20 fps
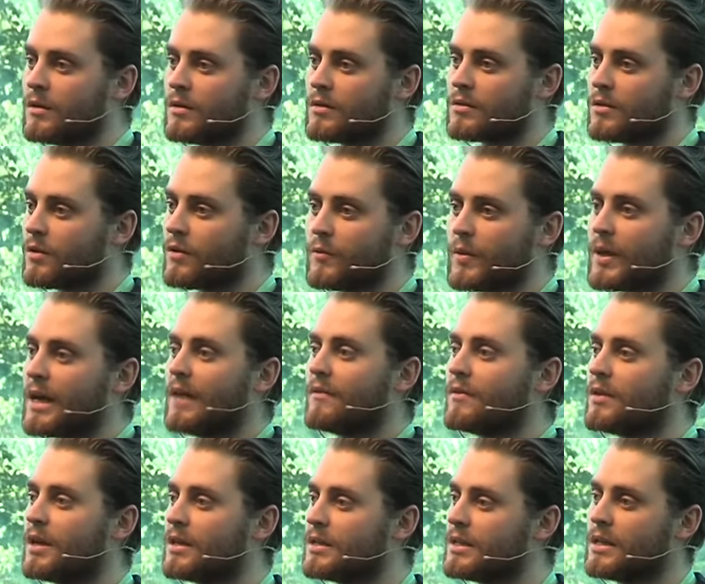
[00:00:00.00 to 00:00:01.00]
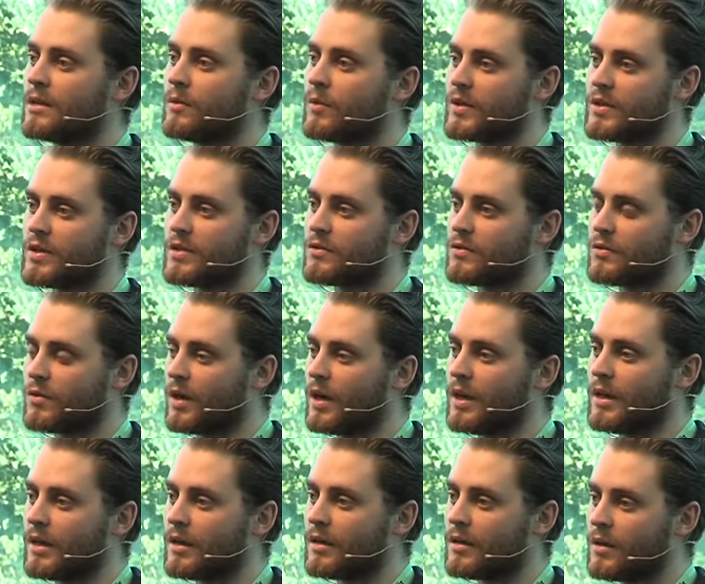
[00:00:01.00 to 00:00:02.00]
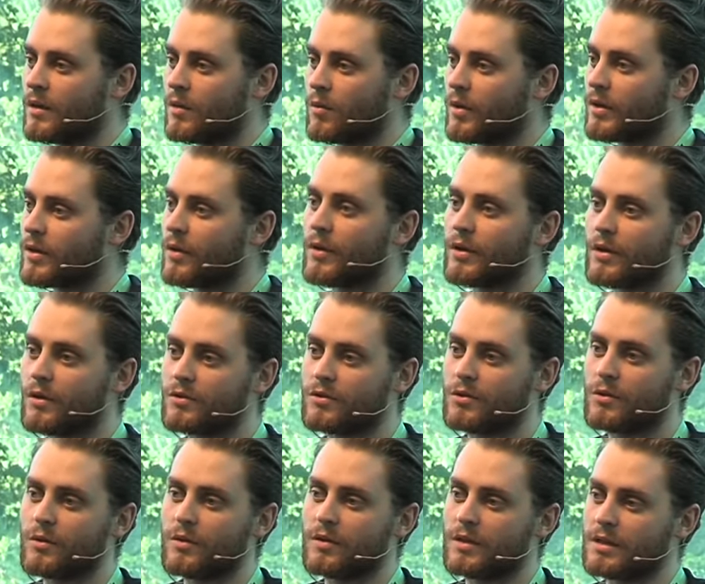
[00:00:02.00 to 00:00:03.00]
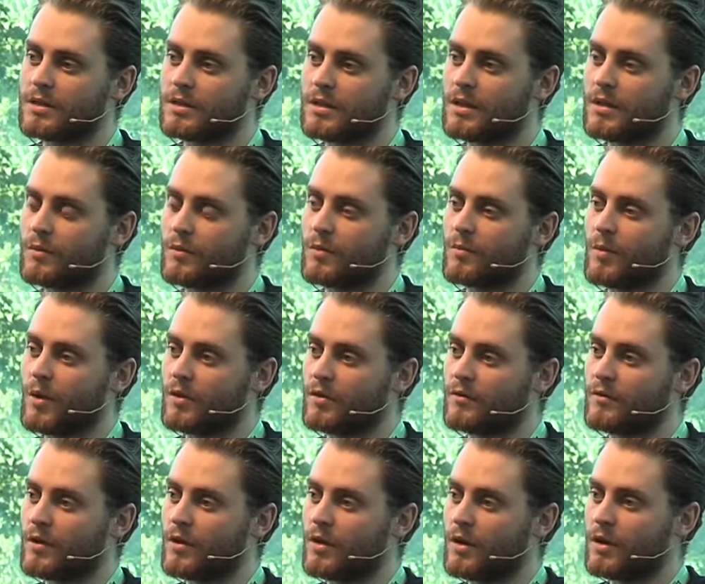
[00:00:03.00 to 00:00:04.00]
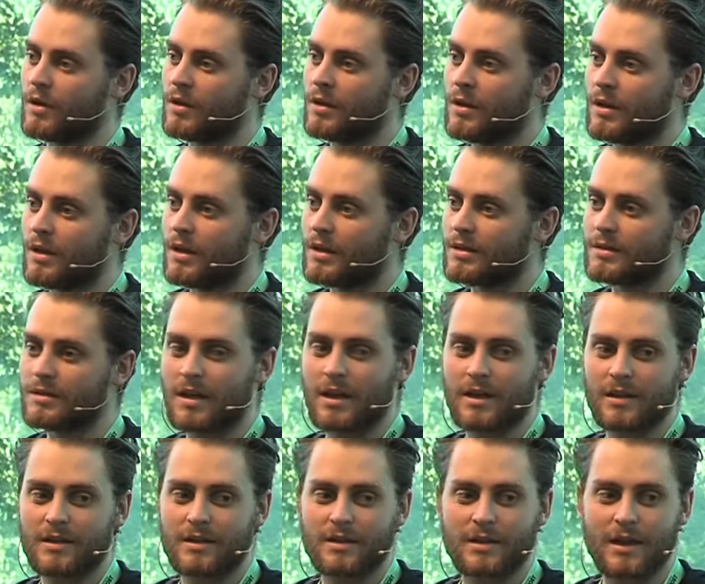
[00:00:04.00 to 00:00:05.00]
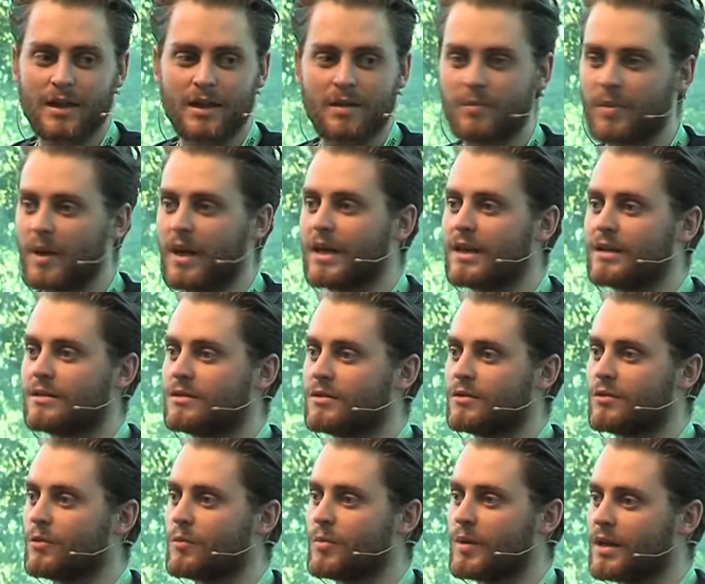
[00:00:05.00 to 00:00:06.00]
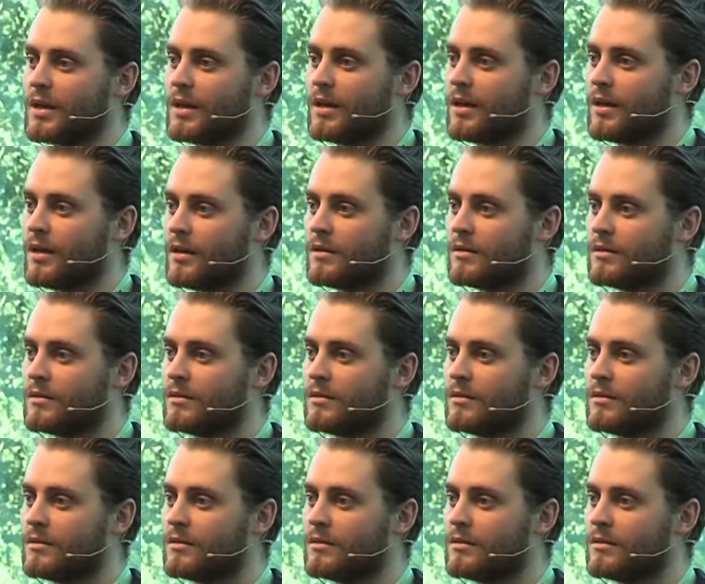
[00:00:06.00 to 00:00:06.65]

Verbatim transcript: So if we have an idea, we just try it. We're going on tour this year with Bon Iver. It's like getting paid to do PR.